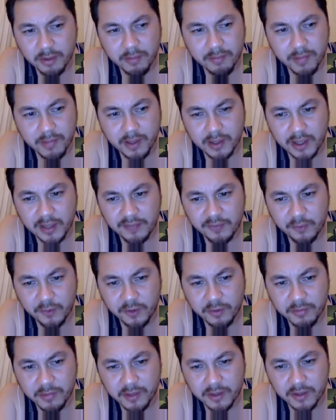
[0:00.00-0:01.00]
on, man, level
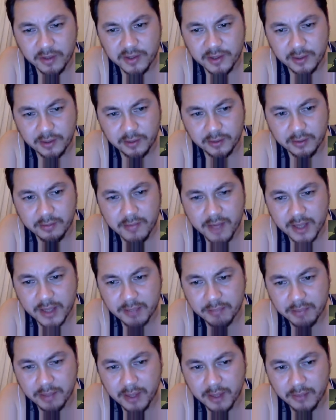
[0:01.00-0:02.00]
with me. You sound like a man
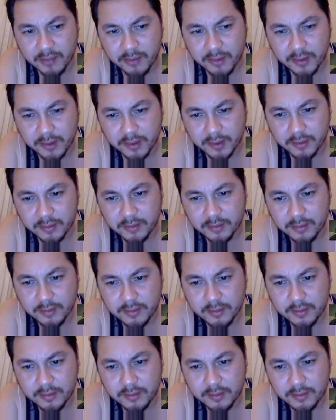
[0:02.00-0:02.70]
in black right now.